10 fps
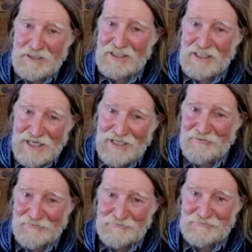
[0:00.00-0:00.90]

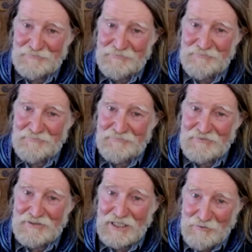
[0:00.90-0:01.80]
alive.
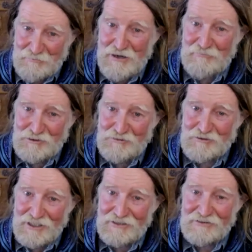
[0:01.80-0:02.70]
I can promise you
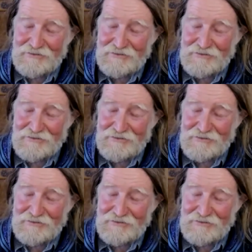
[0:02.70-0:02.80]
that.